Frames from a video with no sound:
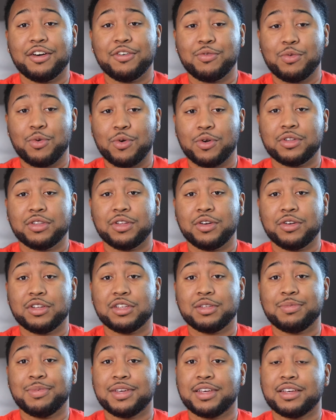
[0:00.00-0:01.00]
of Warren
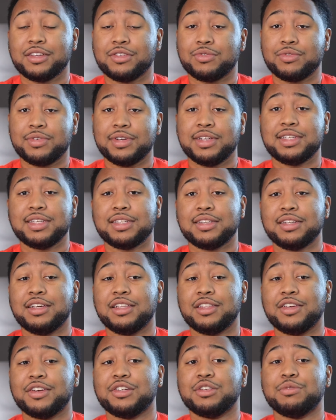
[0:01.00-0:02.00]
Lotus, because recently
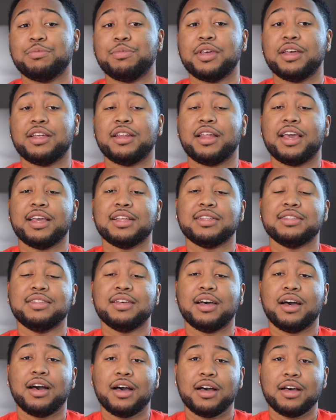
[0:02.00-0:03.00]
there's been a
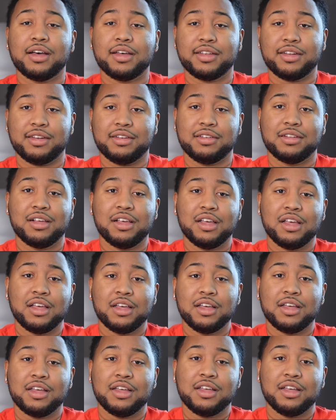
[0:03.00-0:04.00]
ton
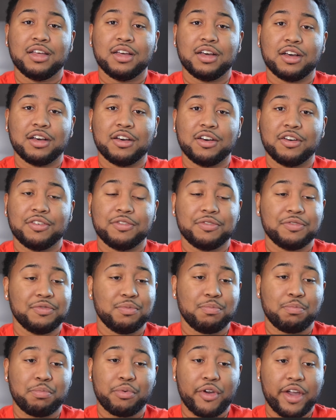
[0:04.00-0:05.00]
of
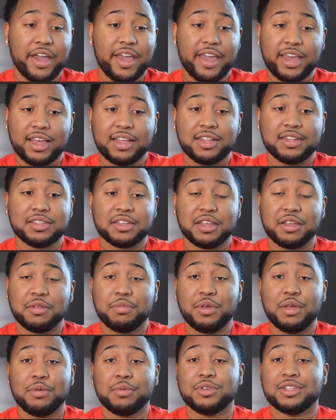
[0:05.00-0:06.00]
brands
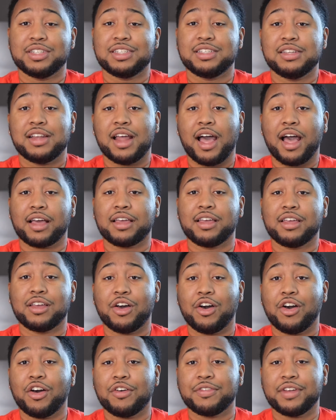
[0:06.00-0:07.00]
and people just knocking
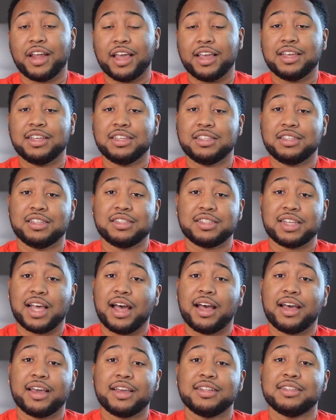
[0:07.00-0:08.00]
off Nike's
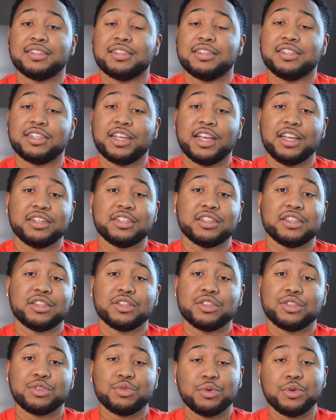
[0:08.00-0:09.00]
designs, changing
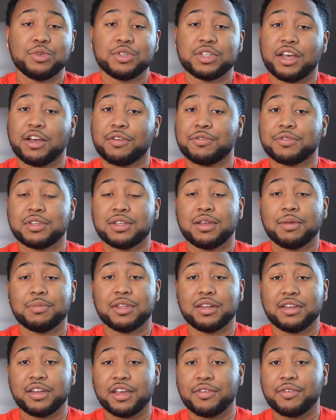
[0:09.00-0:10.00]
the swoosh out for
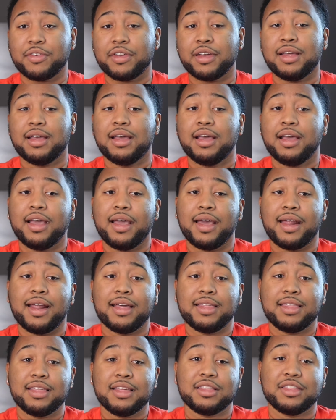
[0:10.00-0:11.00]
something different. And
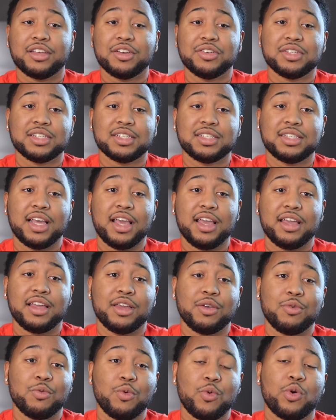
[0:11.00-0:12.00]
I think they're just
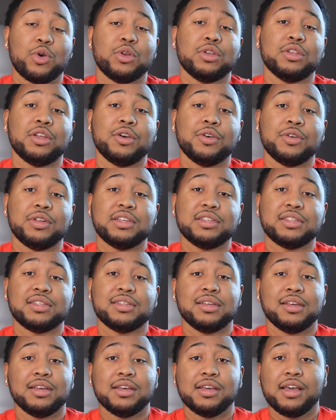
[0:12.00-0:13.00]
taking Warren
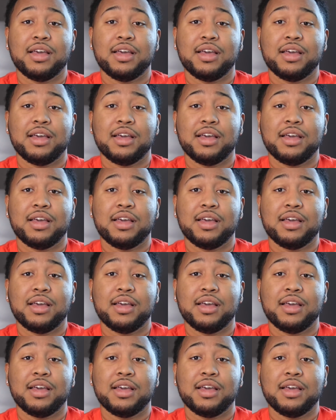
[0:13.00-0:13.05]
Lotus